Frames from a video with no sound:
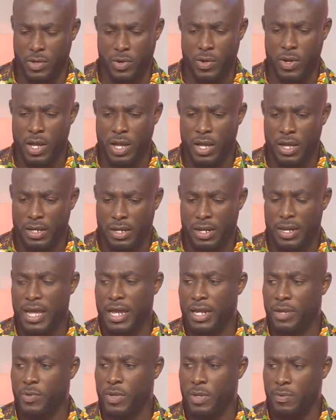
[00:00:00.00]
So
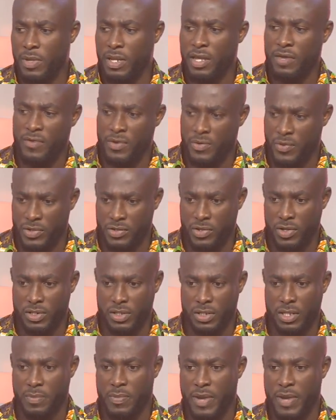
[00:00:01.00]
clearly, we believe in resourcing